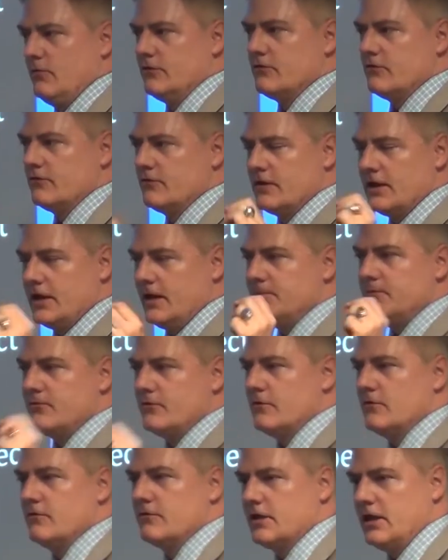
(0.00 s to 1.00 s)
which is an
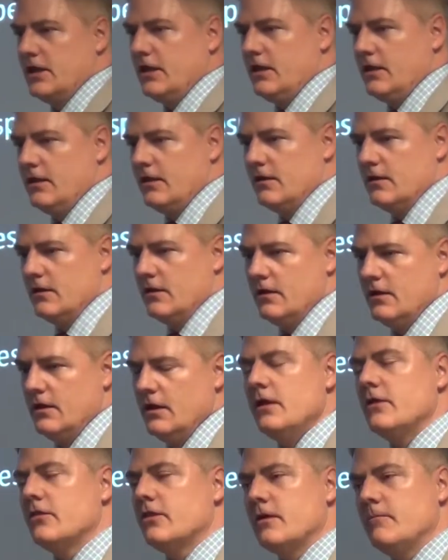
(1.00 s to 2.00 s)
absolute key.
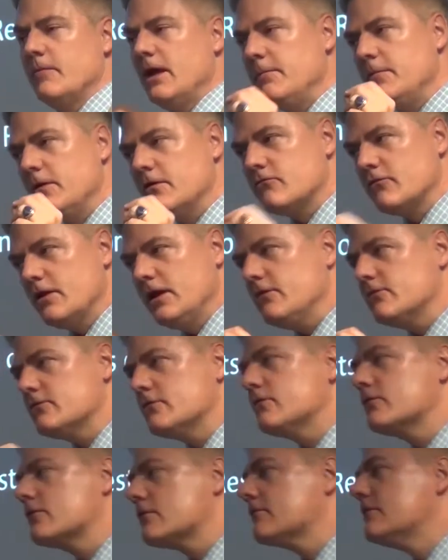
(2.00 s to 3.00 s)
There may be
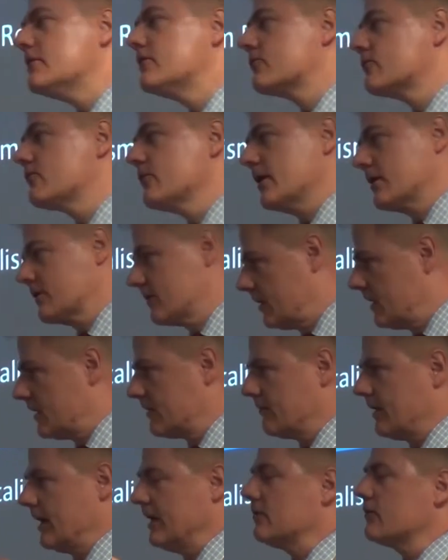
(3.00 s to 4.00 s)
reasons to restrict
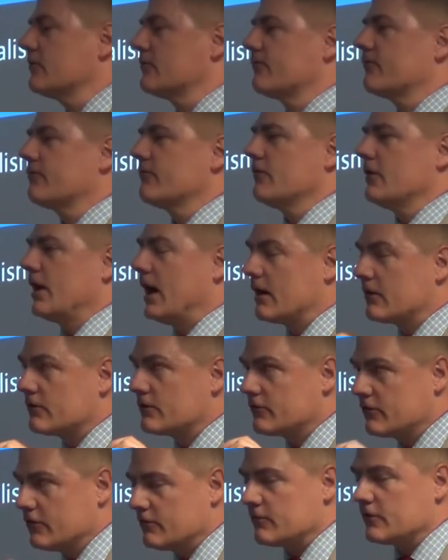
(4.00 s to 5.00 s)
our right
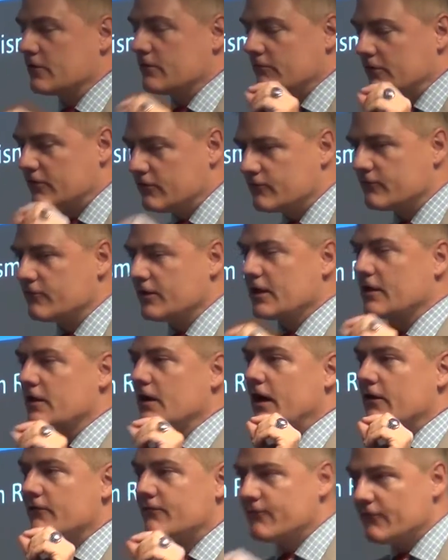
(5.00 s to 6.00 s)
to restrict
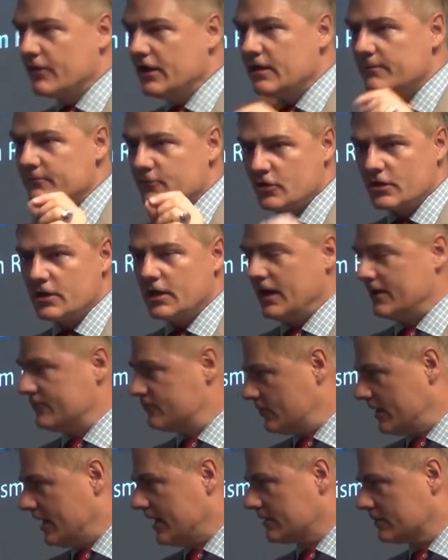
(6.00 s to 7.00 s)
our freedom to
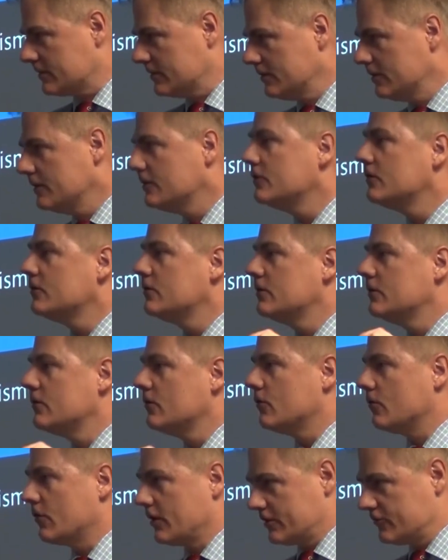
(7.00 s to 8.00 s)
contract
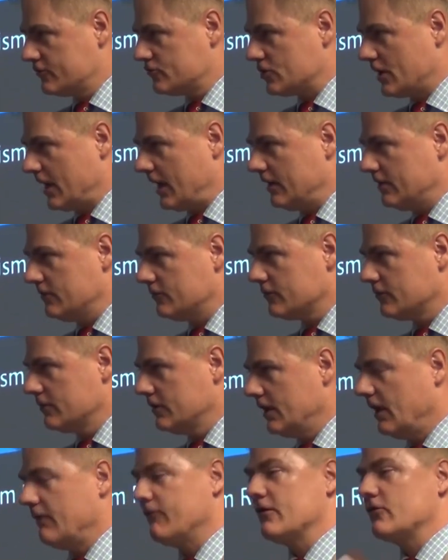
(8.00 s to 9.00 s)
or exchange
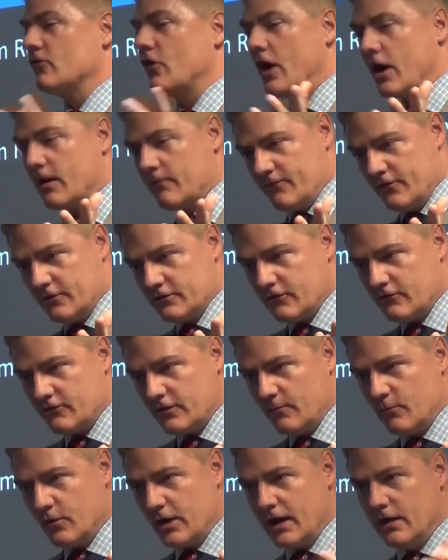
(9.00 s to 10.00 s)
if it's harmful to
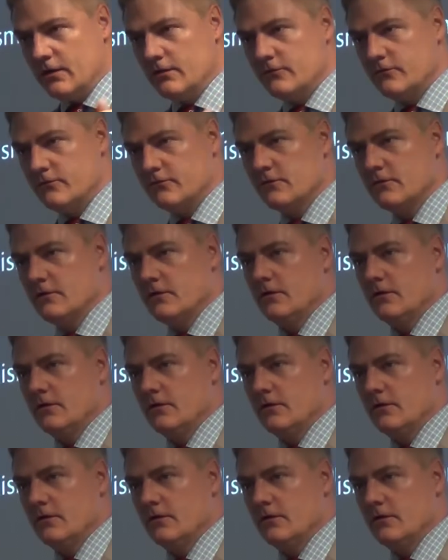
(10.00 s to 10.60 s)
someone else.